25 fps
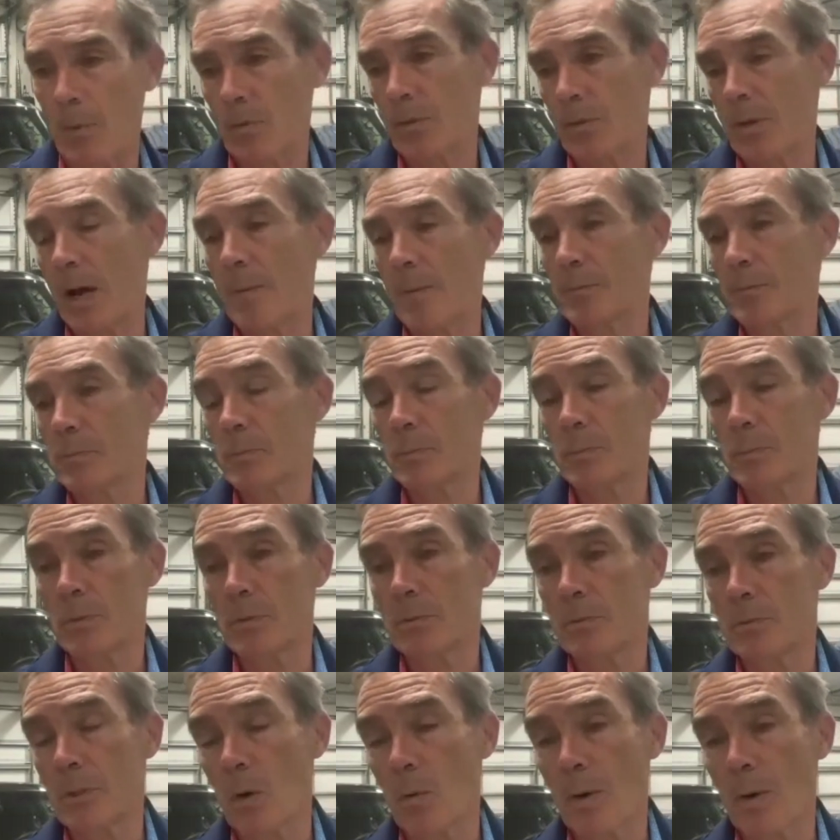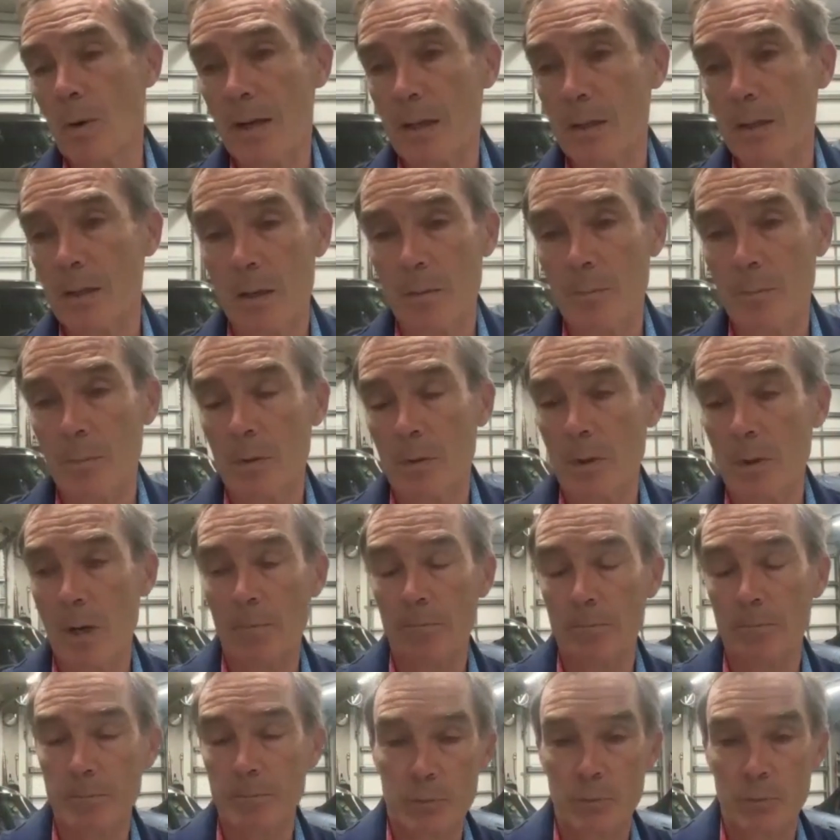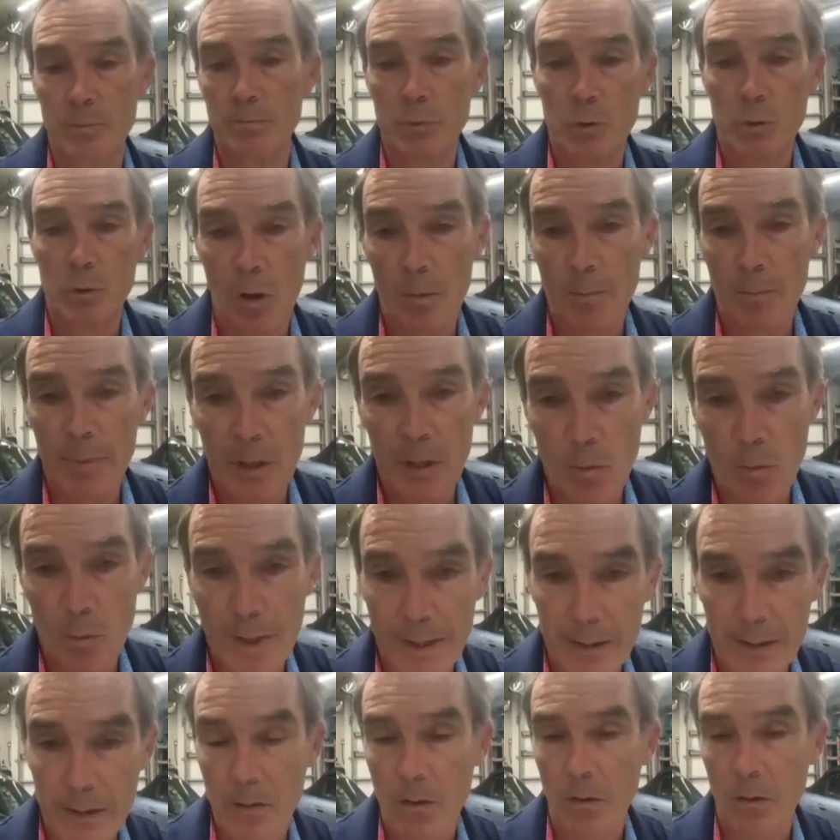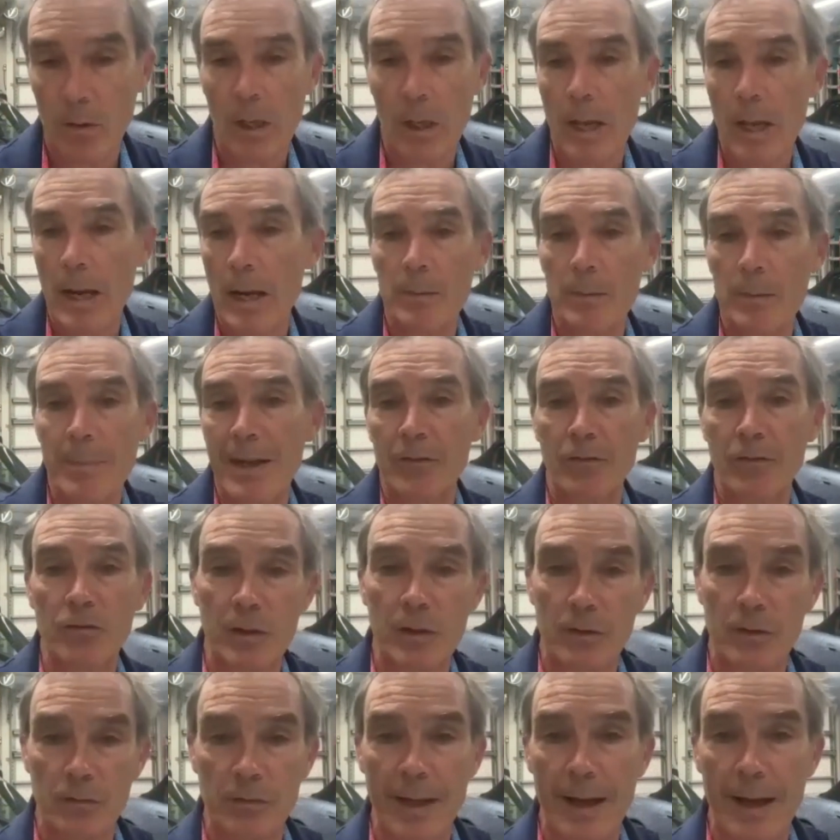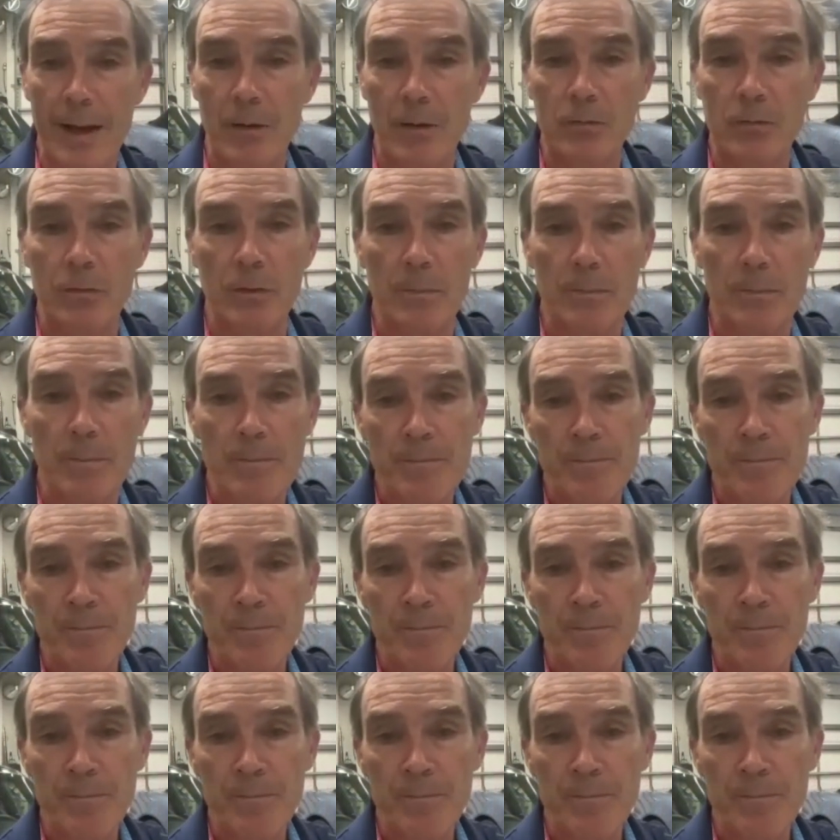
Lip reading: I'm throw out a number, and I'm sure I'll be corrected online, about 6,000